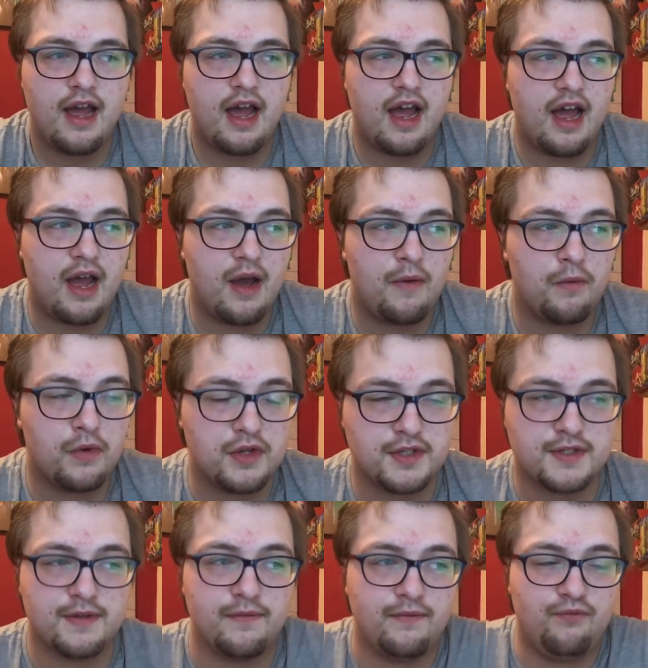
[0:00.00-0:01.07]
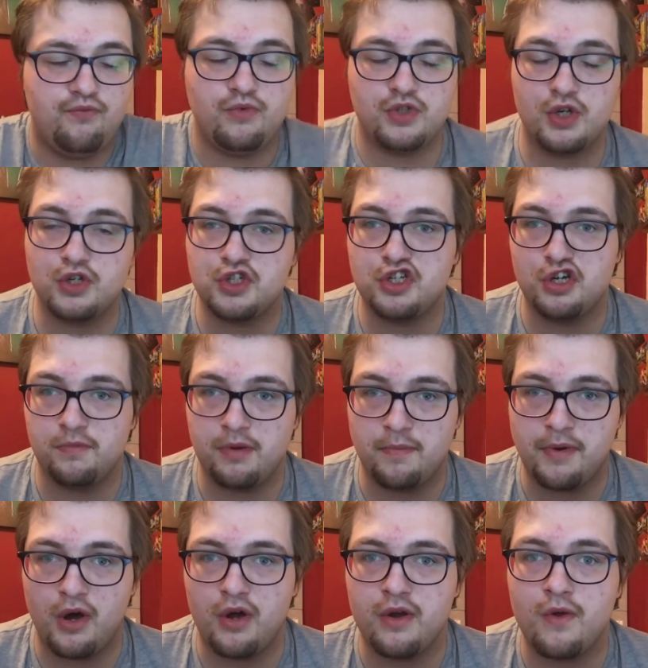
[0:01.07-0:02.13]
Uh, was touched up
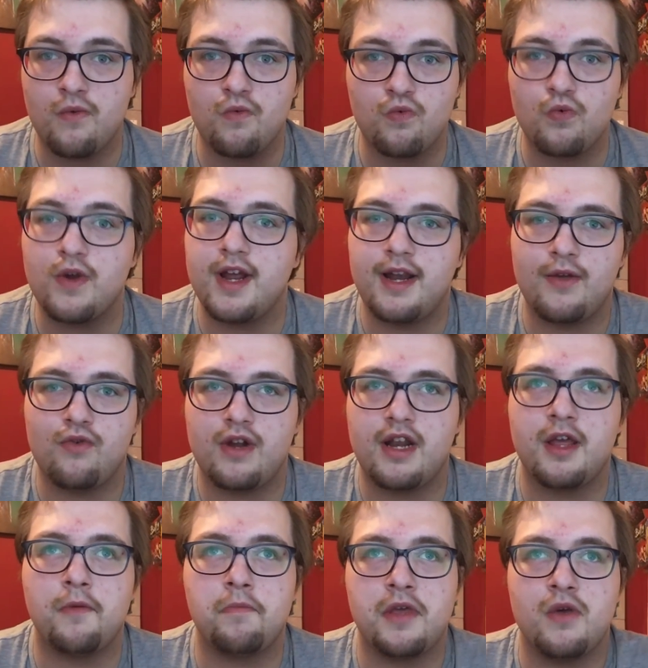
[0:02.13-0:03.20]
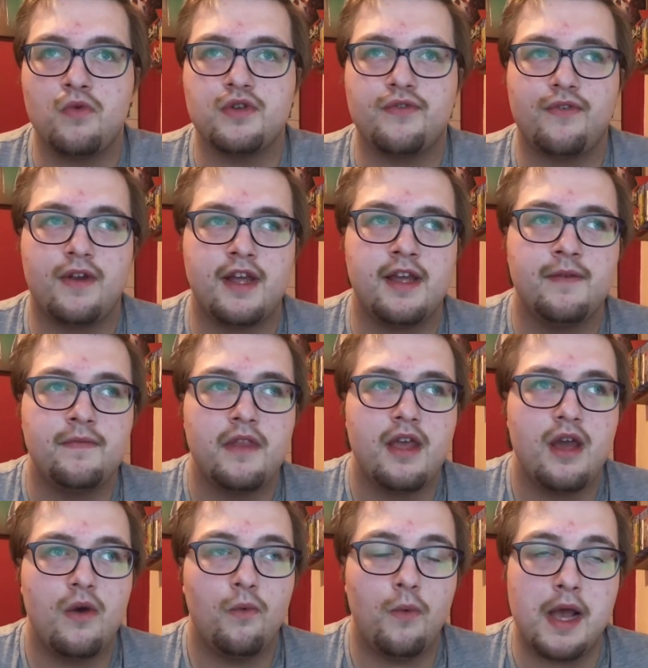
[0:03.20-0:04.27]
upon really, really beautifully.
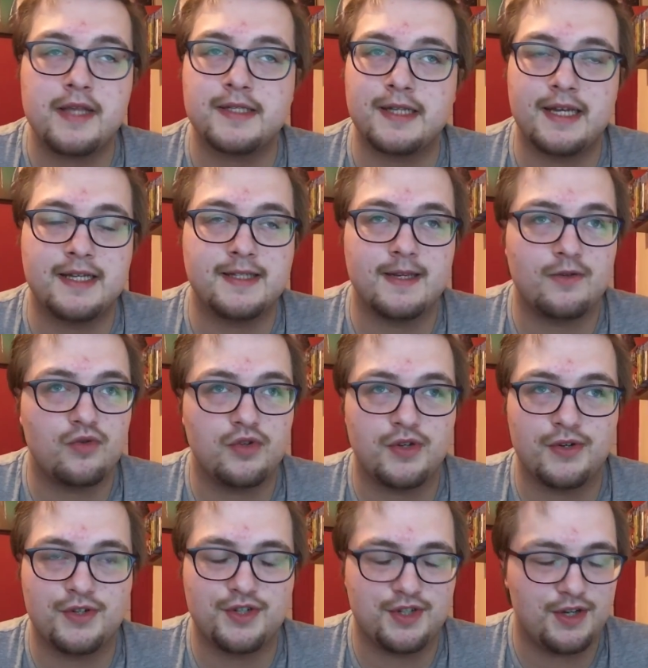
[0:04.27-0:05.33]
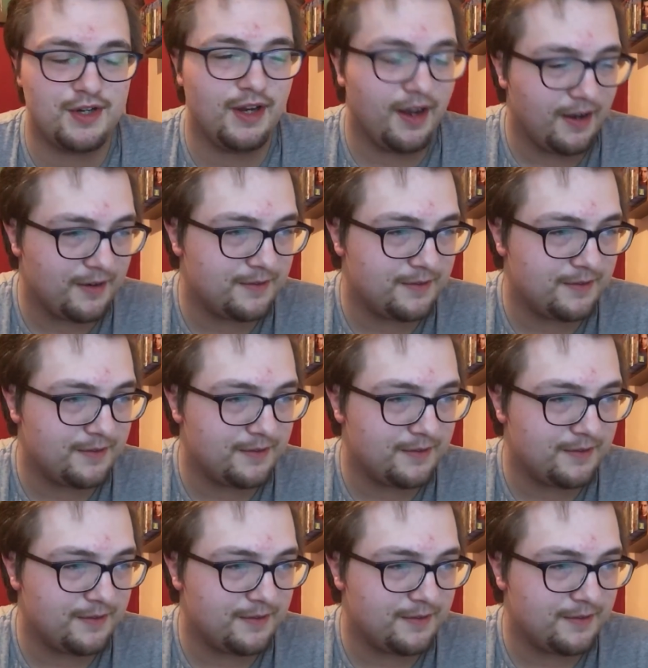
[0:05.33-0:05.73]
Wesley's introduction,